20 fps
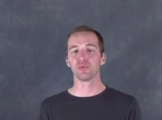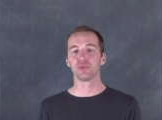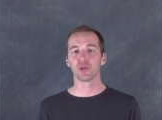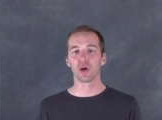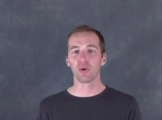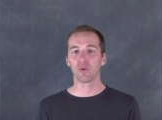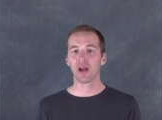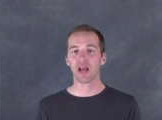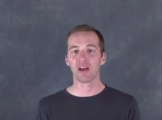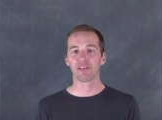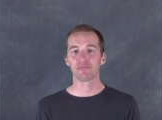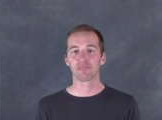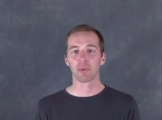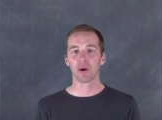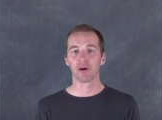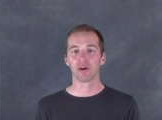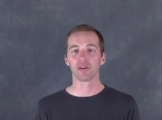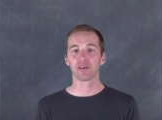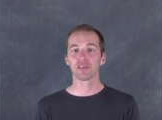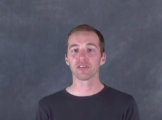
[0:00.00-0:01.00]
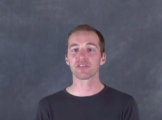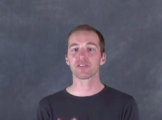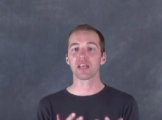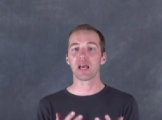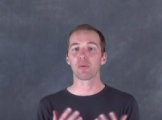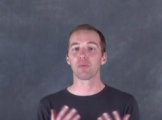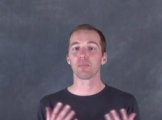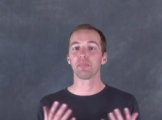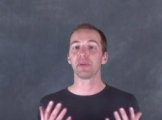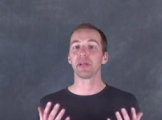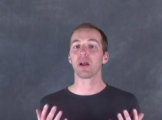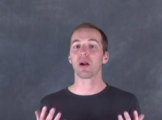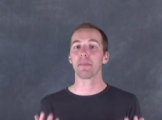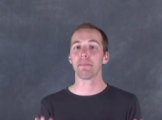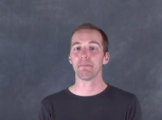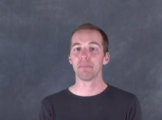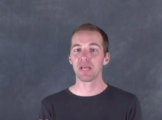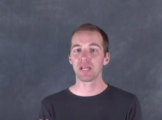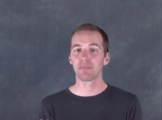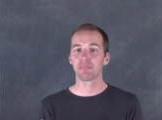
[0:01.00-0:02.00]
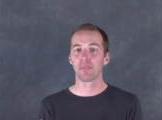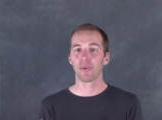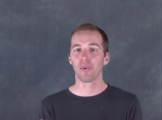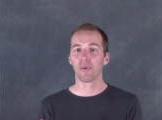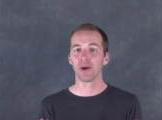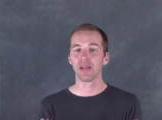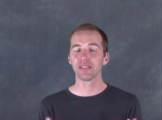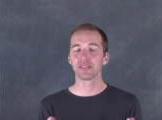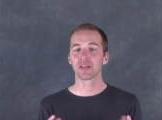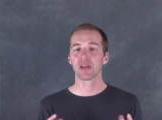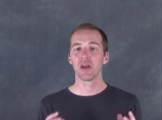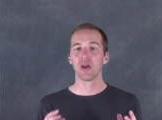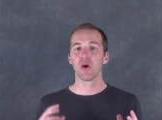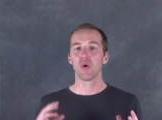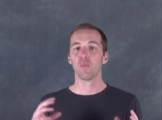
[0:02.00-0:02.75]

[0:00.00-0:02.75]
who don't have partners. That would be our midpoint.